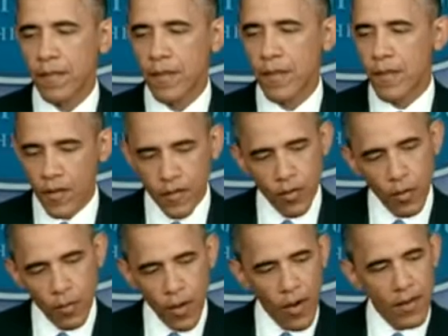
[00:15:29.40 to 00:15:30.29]
they're a
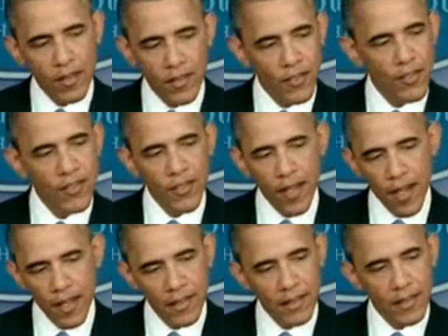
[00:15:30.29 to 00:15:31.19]
full part of this
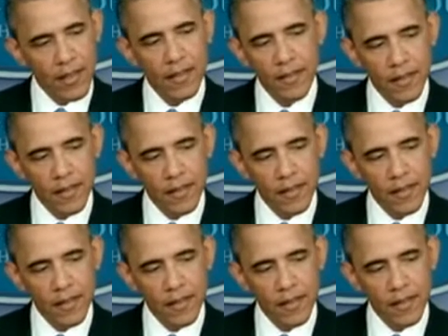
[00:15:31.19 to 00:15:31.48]
society, and that